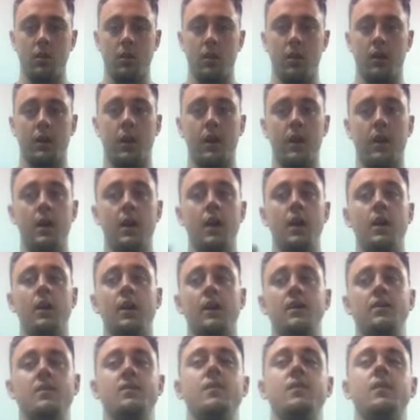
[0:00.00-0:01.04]
Okay,
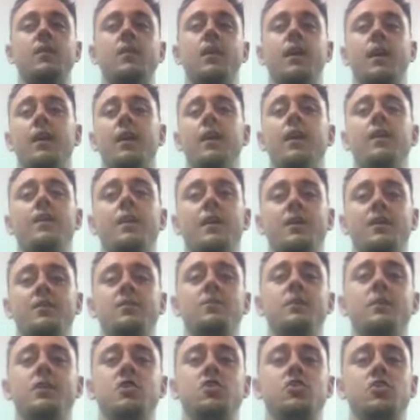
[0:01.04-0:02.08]
consider that. That
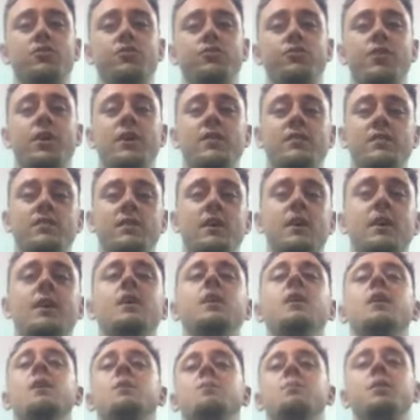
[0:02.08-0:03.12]
doesn't mean you shouldn't rest
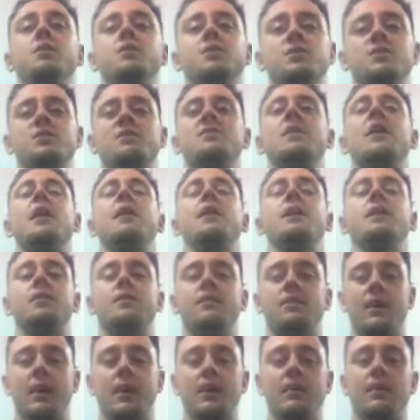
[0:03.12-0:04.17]
there, but just
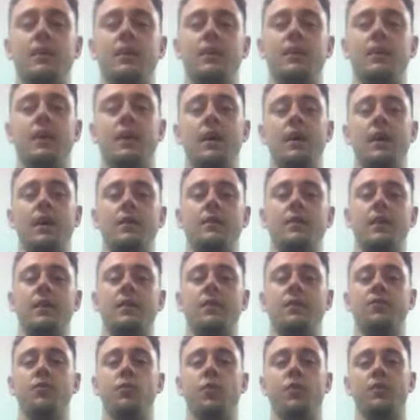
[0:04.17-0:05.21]
take
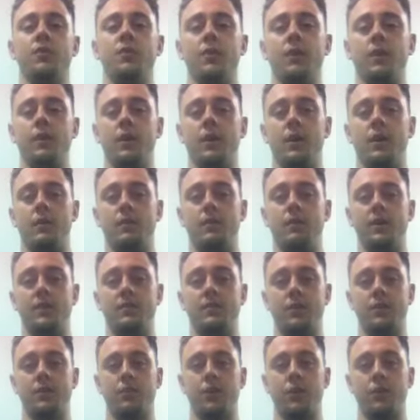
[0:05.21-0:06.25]
the foot off the
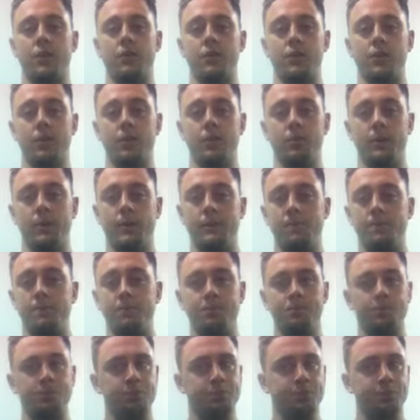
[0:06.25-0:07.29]
accelerator a little bit.
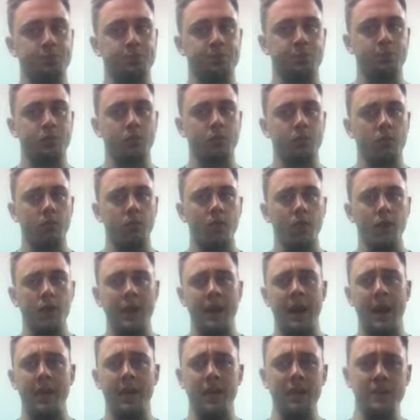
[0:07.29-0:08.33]

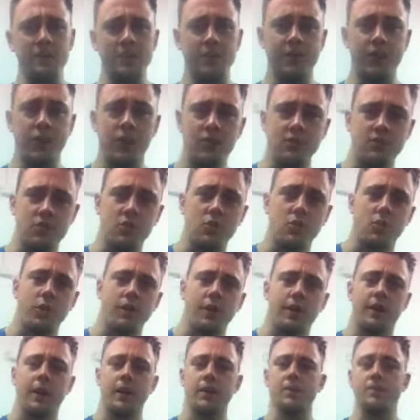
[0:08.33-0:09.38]
Now, that's the first 2
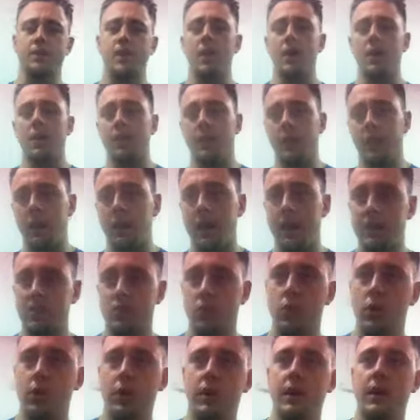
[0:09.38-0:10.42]
workouts. The last
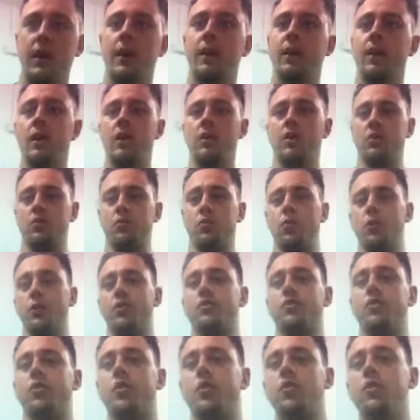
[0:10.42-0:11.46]
workout is
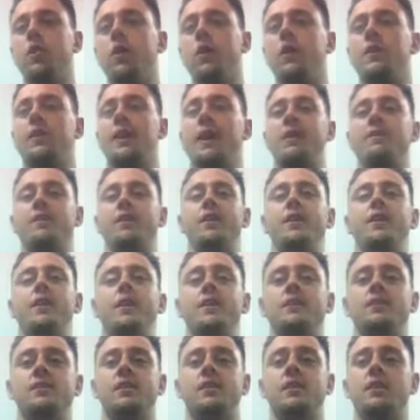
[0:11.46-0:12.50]
WOD 2. They haven't
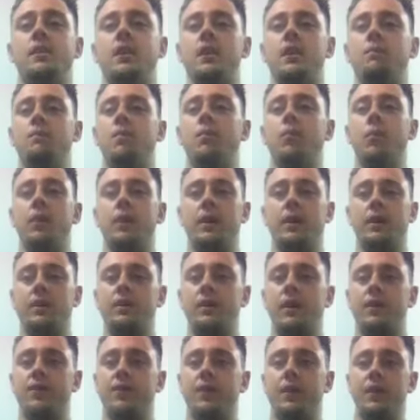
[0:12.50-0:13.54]
announced that yet, but we can
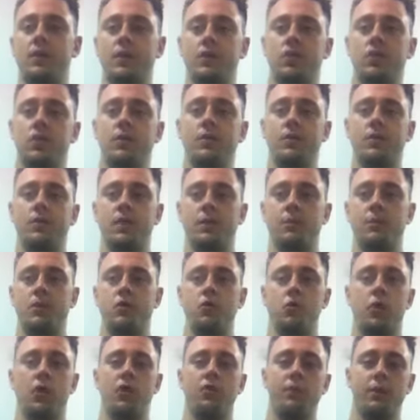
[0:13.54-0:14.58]
definitely assume it's going to be
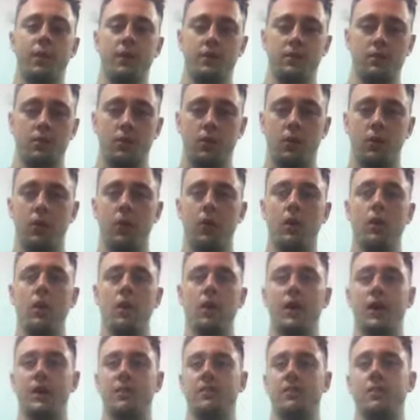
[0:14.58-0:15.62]
12 minutes long.
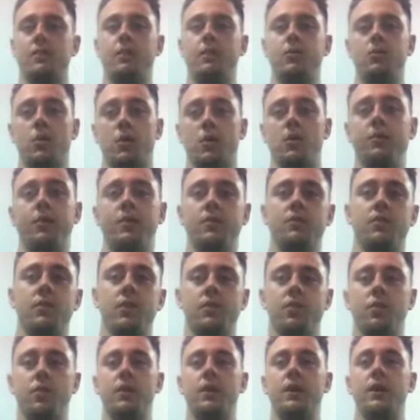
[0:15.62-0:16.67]
It's going to be 12 minutes
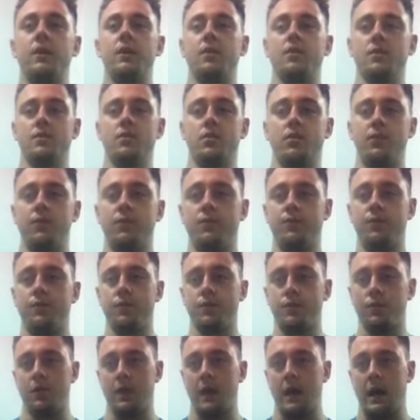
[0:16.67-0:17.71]
like all the others to
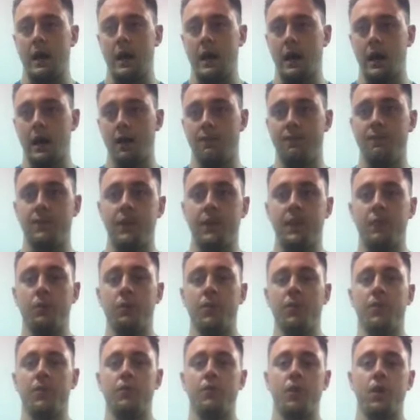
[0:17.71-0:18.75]
fit in
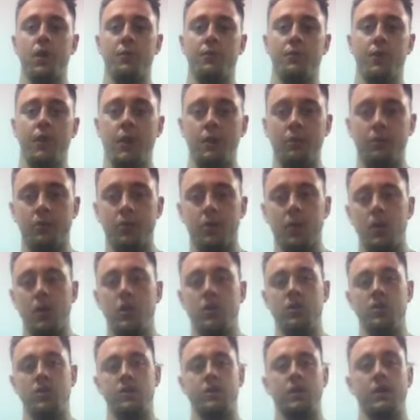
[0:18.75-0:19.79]
with the time frames,
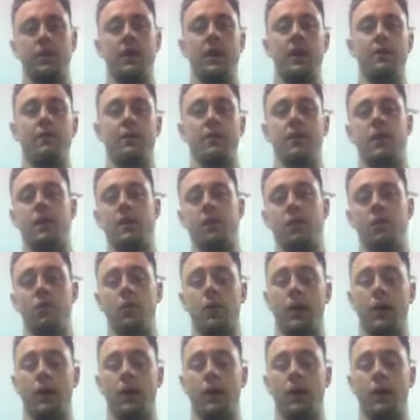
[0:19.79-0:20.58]
just like they have at the other